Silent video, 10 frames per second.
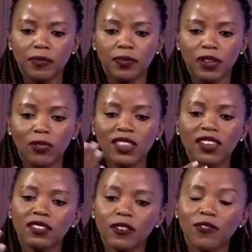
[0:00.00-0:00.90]
what the
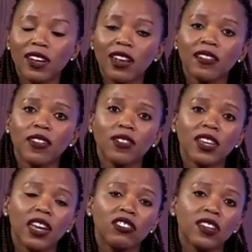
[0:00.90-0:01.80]
different
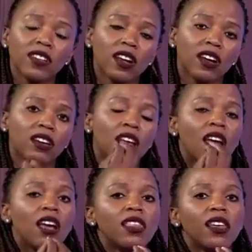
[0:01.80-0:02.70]
classifications are,
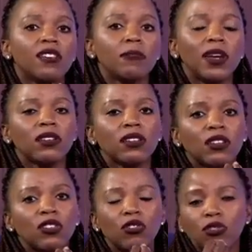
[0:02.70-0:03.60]
there's been
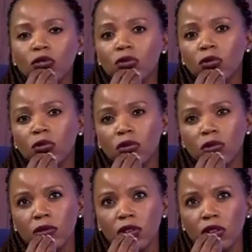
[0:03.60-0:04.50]
two
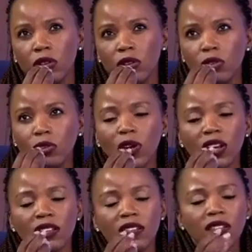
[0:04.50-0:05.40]

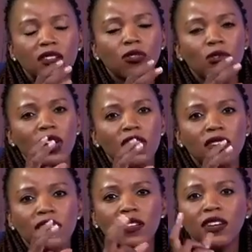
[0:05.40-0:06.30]
nuances, or rather
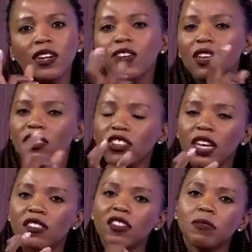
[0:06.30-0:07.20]
significant
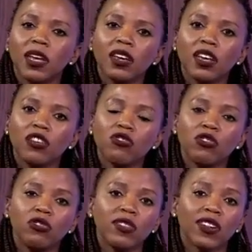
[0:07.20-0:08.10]
changes being
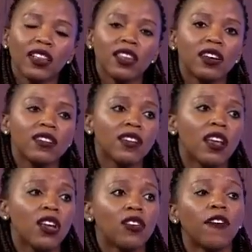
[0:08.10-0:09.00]
introduced, and that is
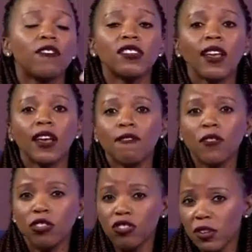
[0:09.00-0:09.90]
you have to take a
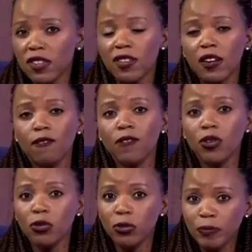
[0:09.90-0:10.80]
futuristic view